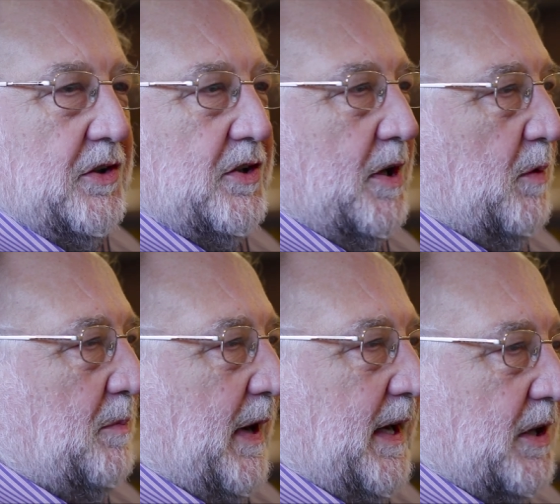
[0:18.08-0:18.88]
concerned with
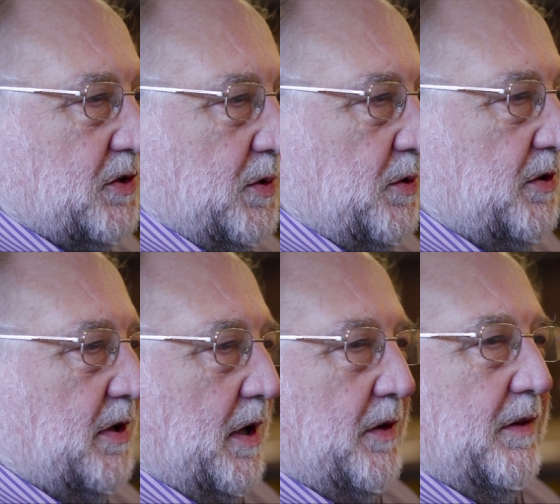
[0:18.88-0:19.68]
many
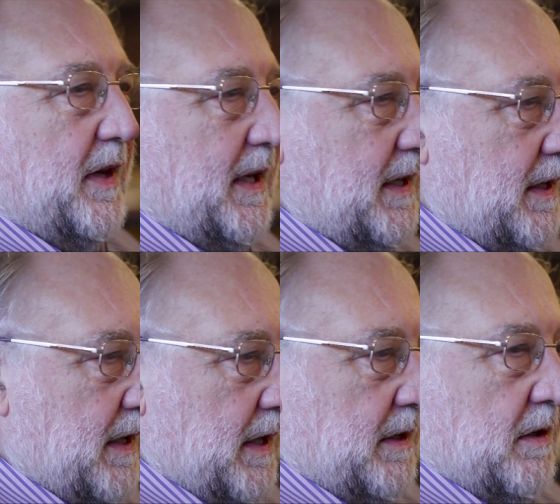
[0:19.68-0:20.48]
issues on the
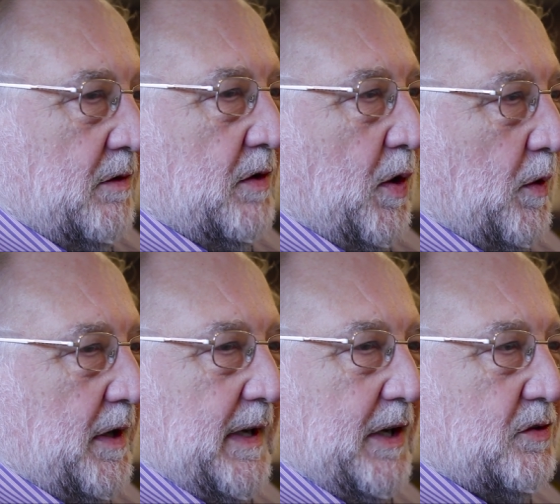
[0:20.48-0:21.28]
role
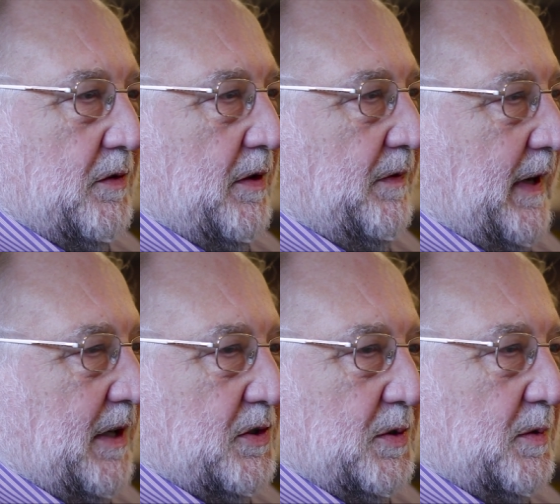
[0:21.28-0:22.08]
and nature of the
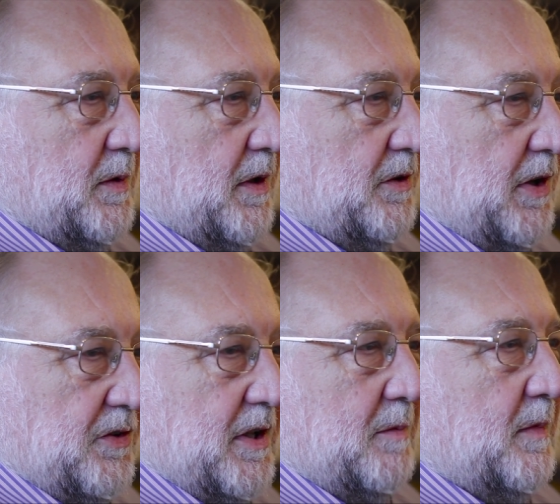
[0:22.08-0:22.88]
financial
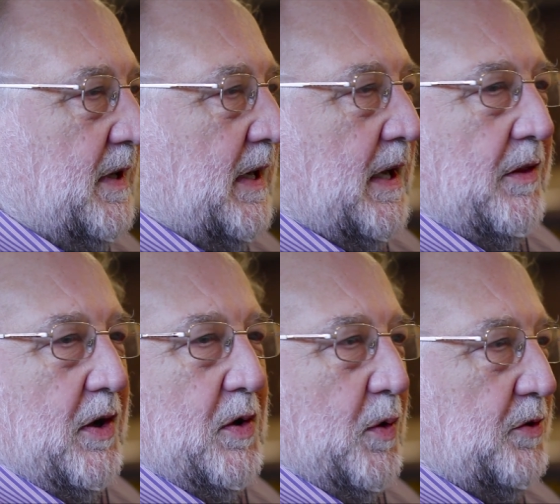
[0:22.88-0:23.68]
system,
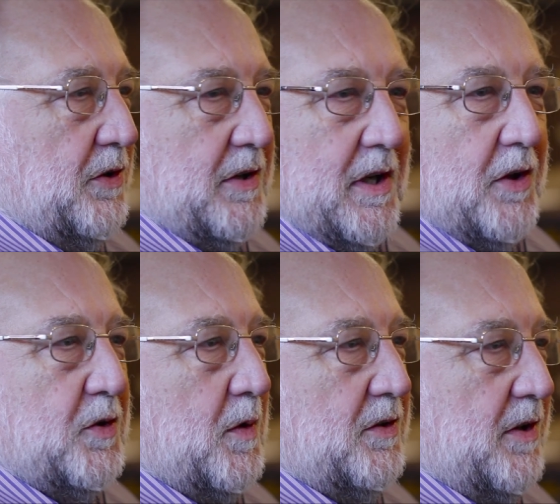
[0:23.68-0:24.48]
the causes and
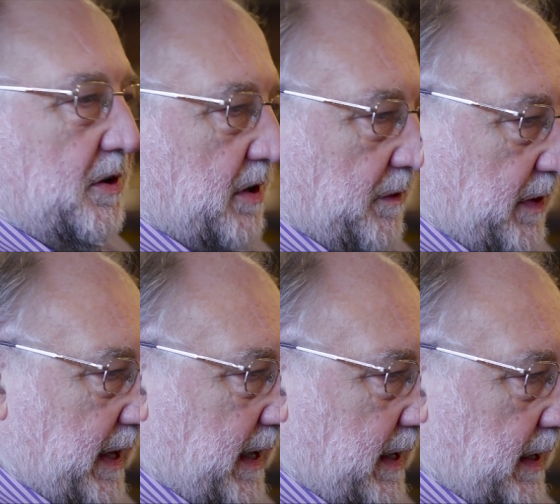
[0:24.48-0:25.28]
consequences of
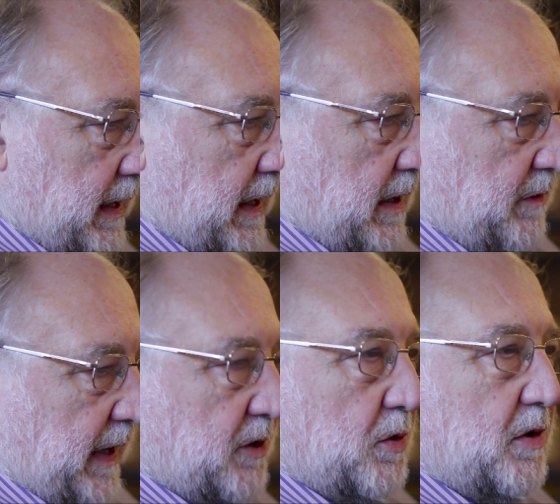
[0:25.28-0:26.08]
the
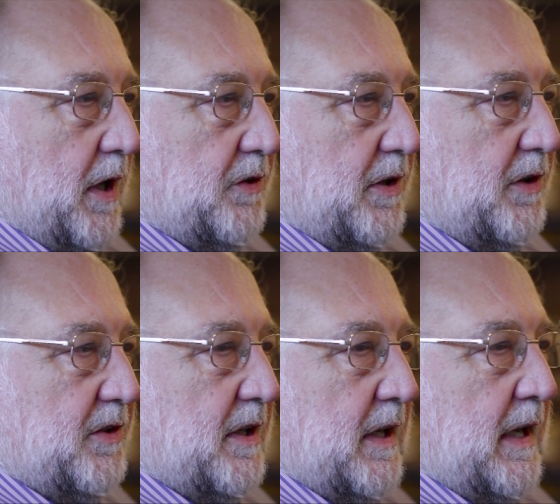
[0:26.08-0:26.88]
financial
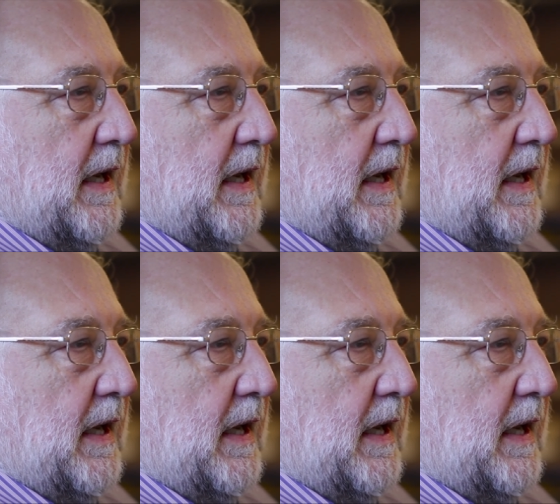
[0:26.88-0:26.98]
crisis,